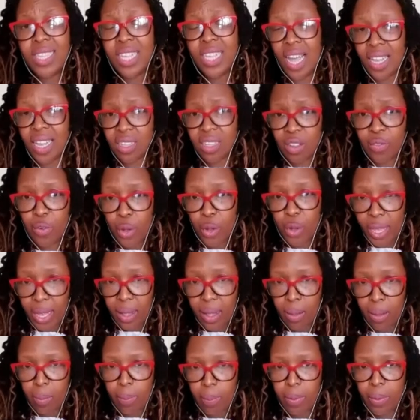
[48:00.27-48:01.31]
ask for
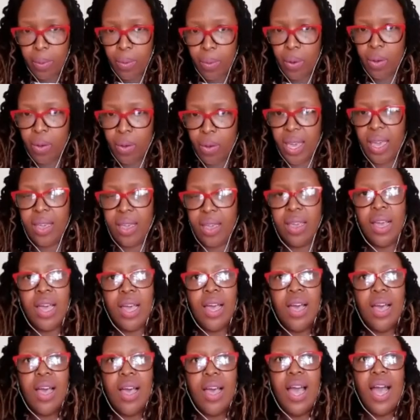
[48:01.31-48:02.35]
help. Okay.
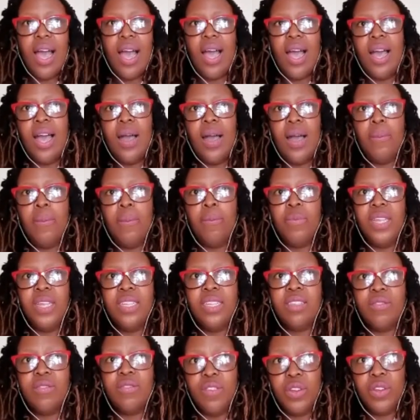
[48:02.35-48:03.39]

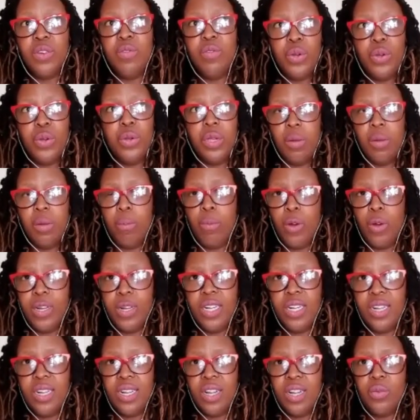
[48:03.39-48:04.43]
It's very, very
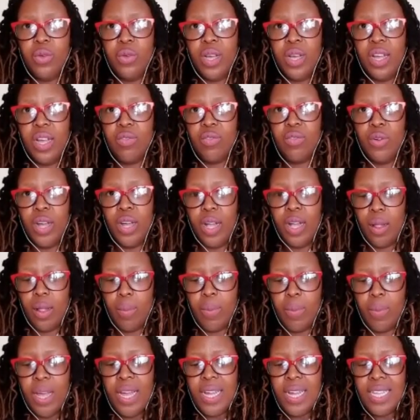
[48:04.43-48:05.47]
important that we ask for help.
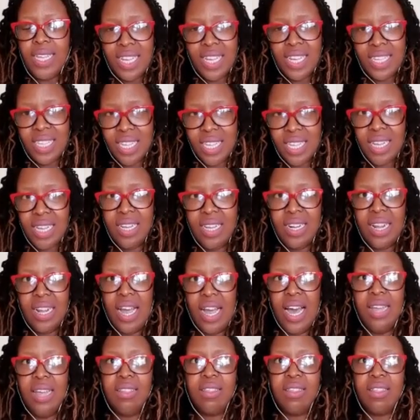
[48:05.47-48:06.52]
The second
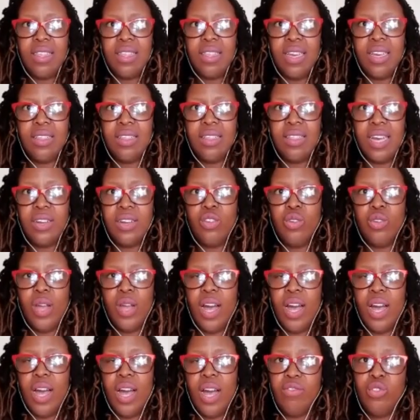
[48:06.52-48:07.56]
other thing that you
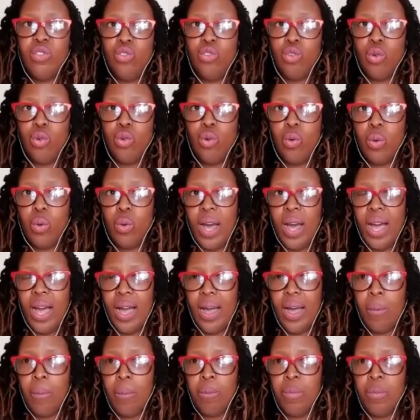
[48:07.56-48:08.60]
have to do
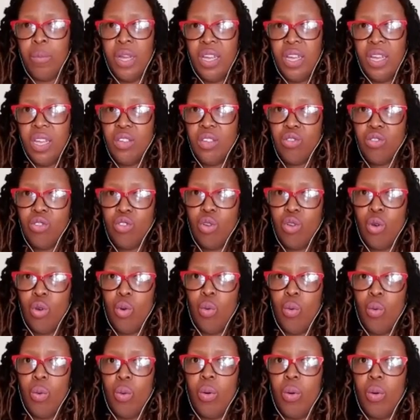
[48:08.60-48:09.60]
is to